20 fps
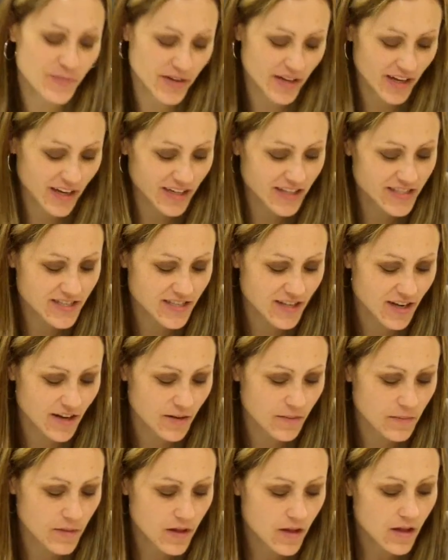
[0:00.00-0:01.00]
that'd be nice.
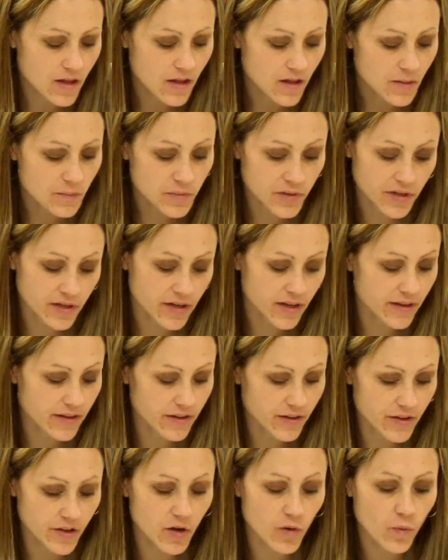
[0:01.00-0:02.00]
But,
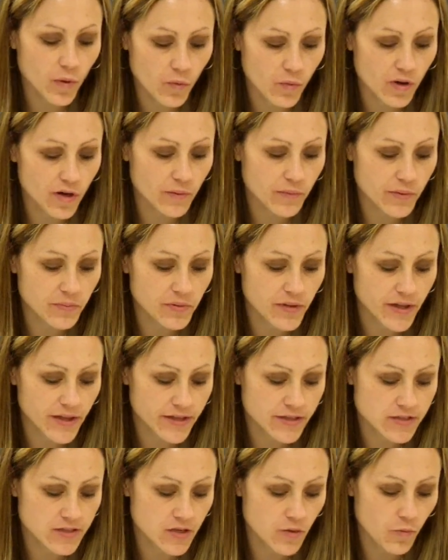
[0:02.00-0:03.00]
you know, we want to be
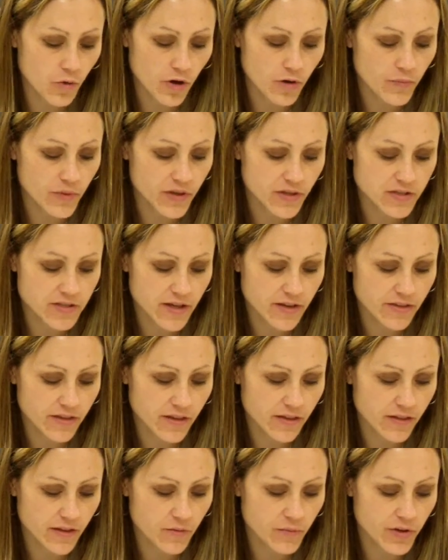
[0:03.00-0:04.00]
playing somewhere because I
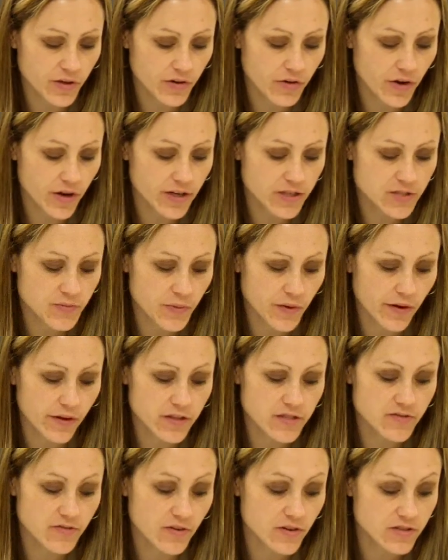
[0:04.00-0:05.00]
think that would be a great
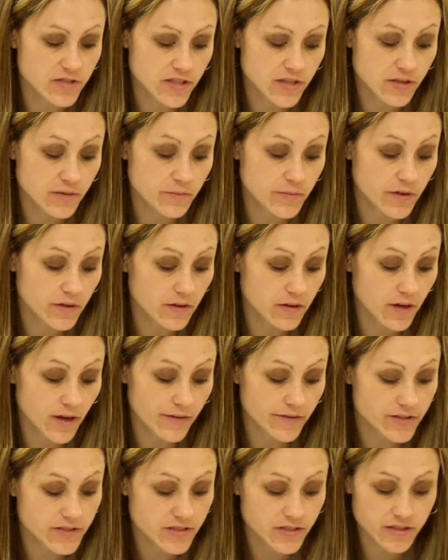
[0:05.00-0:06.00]
experience for our team. And
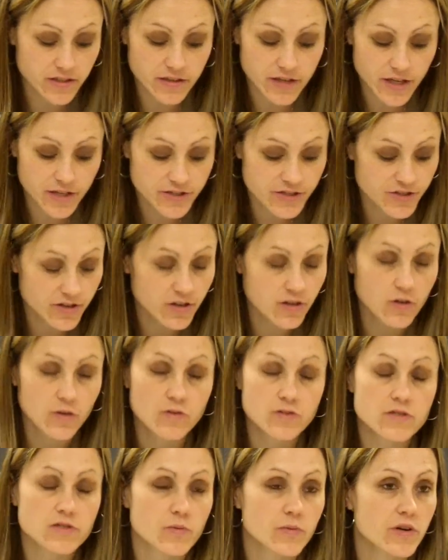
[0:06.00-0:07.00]
obviously next year our
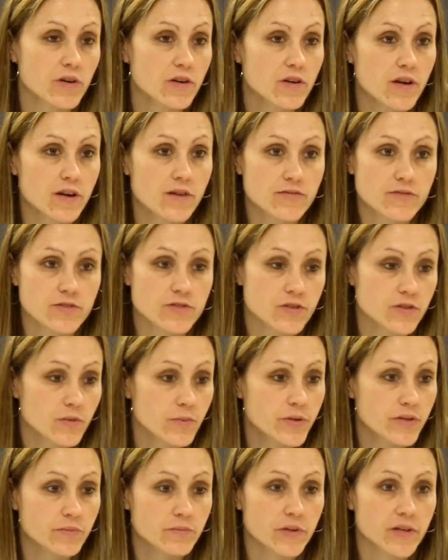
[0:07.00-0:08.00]
goal is to win our conference
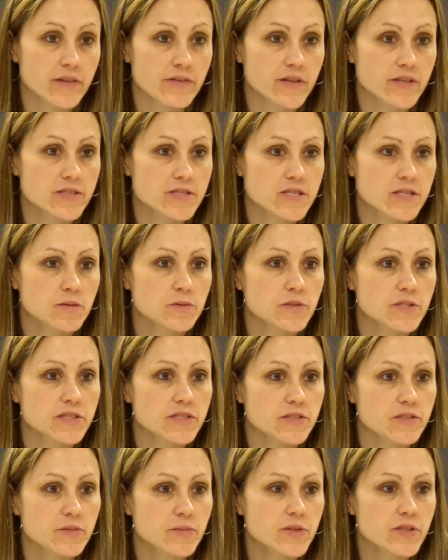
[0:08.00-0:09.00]
tournament and play in the
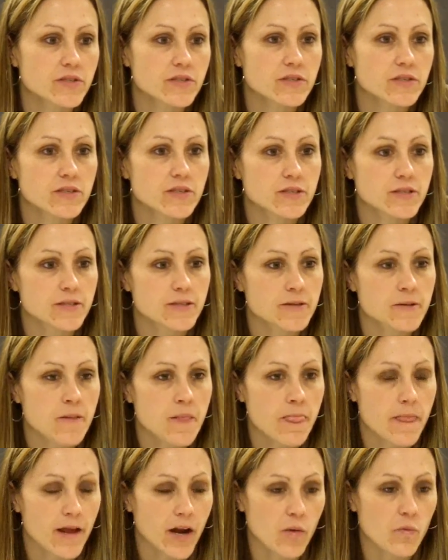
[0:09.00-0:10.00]
NCAA tournament.
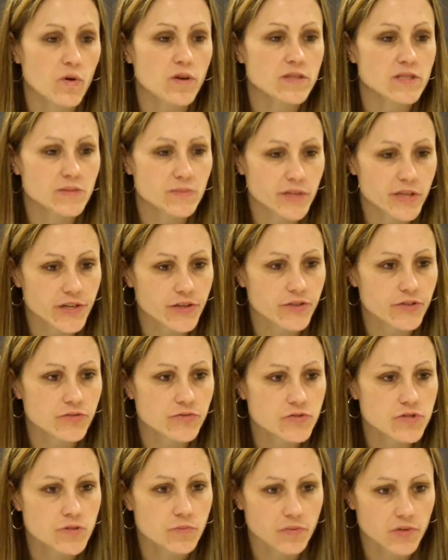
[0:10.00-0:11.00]
And I want them to get
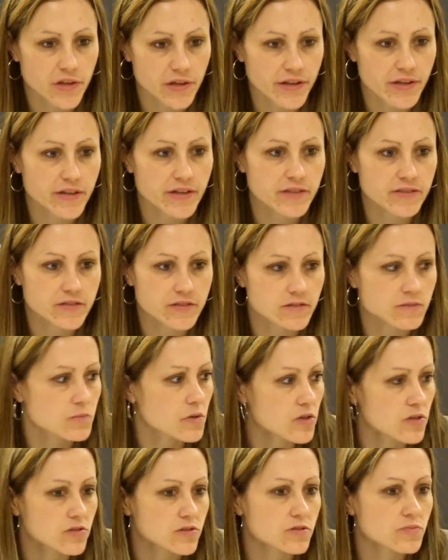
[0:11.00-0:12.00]
used to playing into
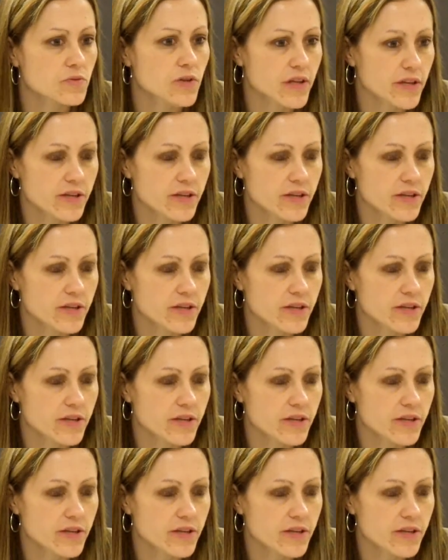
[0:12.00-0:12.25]
March.